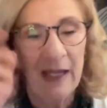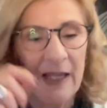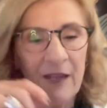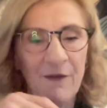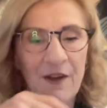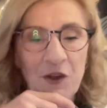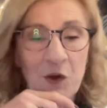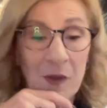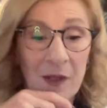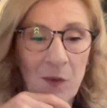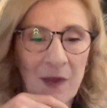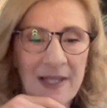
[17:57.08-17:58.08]

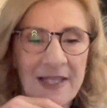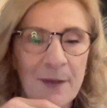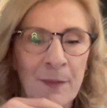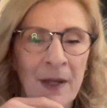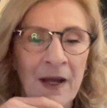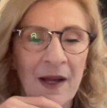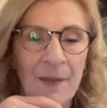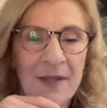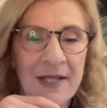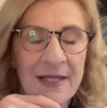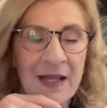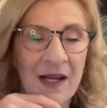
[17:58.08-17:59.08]
Eventually, one sublime
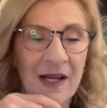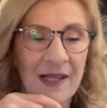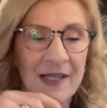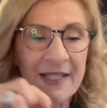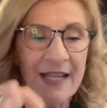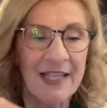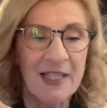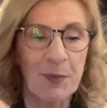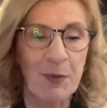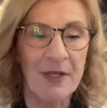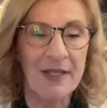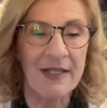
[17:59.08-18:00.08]
desire takes
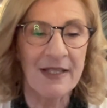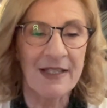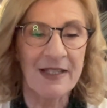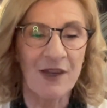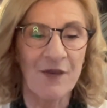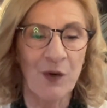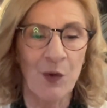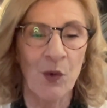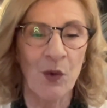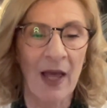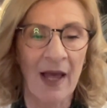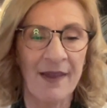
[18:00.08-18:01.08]
precedence over
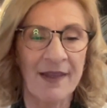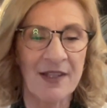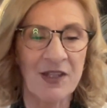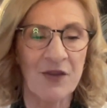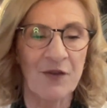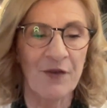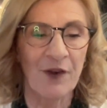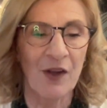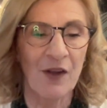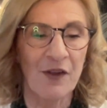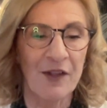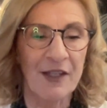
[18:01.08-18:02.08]
all others to
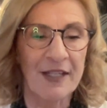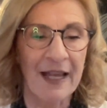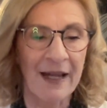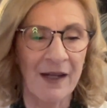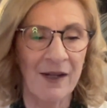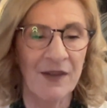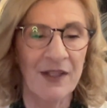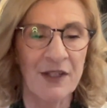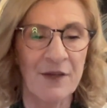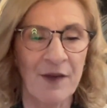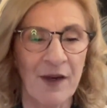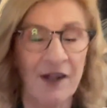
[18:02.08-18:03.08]
follow the Tao, the
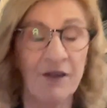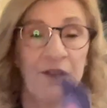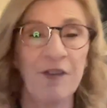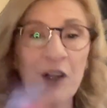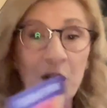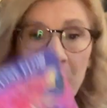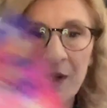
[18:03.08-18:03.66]
divine flow